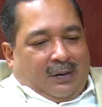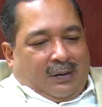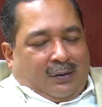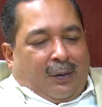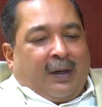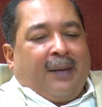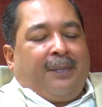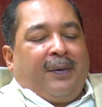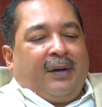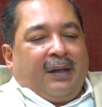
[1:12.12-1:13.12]
So what
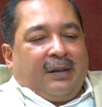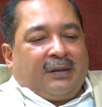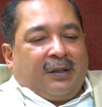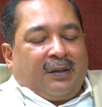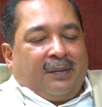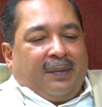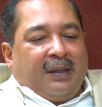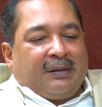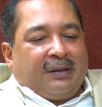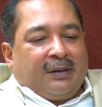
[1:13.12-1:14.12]
happened in certain
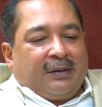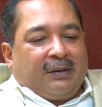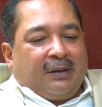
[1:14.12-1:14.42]
places?